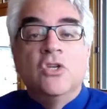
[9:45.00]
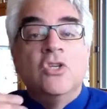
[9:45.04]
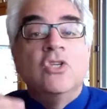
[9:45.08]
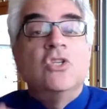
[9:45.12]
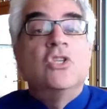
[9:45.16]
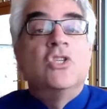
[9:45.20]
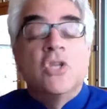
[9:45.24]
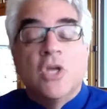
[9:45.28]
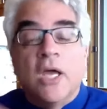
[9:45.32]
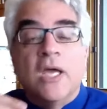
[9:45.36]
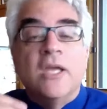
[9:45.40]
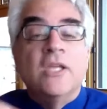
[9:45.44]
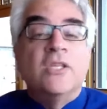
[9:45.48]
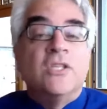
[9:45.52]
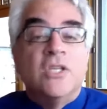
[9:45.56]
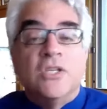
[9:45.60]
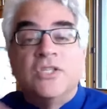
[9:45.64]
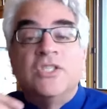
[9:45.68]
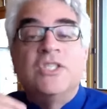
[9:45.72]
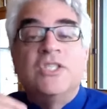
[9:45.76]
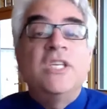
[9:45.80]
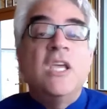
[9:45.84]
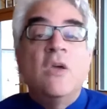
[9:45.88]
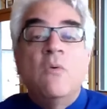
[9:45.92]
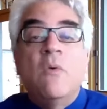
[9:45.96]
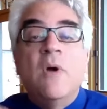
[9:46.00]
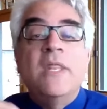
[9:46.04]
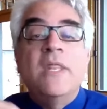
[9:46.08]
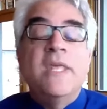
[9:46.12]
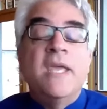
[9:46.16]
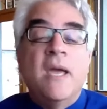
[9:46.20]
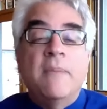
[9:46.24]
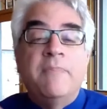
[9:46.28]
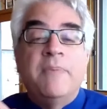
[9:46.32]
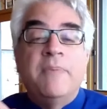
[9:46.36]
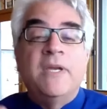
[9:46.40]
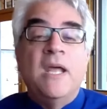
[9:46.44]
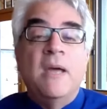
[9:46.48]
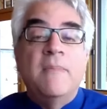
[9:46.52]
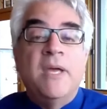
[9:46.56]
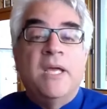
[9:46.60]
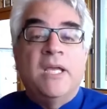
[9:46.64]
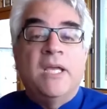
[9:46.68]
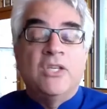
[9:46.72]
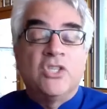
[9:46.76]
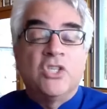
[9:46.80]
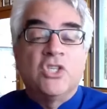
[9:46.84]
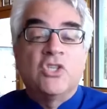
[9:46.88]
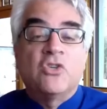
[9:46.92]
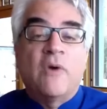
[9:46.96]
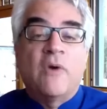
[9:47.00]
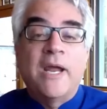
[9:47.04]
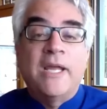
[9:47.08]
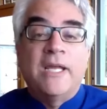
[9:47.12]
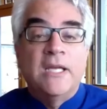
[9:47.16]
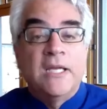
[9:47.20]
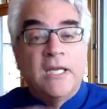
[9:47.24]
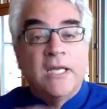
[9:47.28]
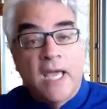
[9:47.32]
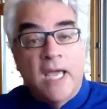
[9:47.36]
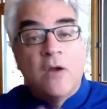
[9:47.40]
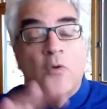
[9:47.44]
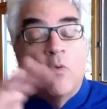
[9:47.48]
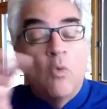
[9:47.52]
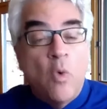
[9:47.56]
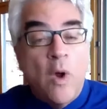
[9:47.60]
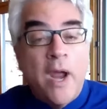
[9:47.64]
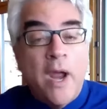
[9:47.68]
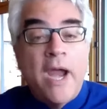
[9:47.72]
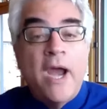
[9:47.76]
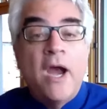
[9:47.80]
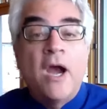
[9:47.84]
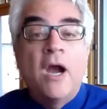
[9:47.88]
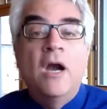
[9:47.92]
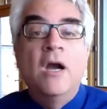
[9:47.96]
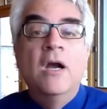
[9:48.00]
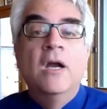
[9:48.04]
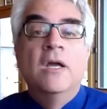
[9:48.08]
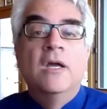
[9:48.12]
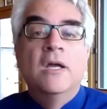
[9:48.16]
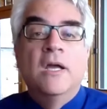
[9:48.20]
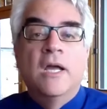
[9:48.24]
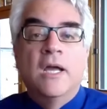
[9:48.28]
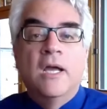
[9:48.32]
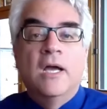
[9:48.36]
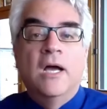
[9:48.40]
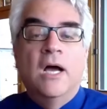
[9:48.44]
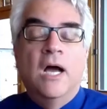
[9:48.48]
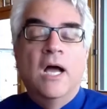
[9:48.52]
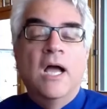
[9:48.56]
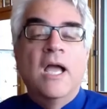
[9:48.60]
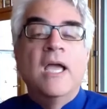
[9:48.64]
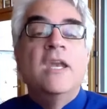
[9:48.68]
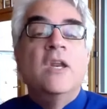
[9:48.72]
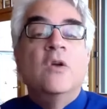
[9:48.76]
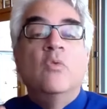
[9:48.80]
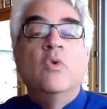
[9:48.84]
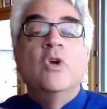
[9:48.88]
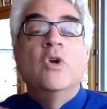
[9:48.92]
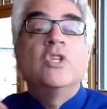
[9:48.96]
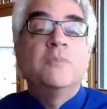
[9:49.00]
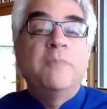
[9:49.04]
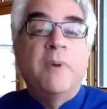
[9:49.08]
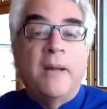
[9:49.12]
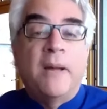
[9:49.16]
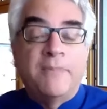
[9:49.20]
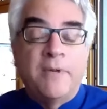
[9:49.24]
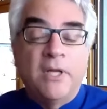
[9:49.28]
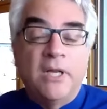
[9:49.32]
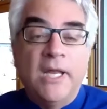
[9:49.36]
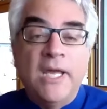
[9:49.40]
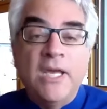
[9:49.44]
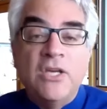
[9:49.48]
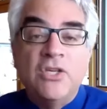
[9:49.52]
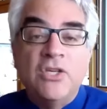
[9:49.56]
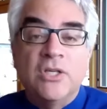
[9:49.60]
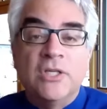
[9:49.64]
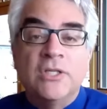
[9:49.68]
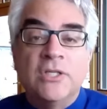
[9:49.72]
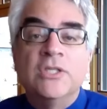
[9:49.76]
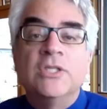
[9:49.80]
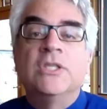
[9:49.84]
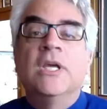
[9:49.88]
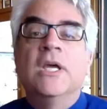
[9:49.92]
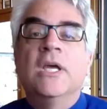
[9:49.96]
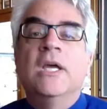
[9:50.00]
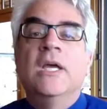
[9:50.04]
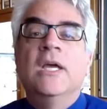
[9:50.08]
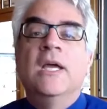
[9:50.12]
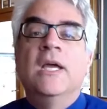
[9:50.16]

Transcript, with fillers: to, to see when the epidemic is striking again, where uh, and in which populations.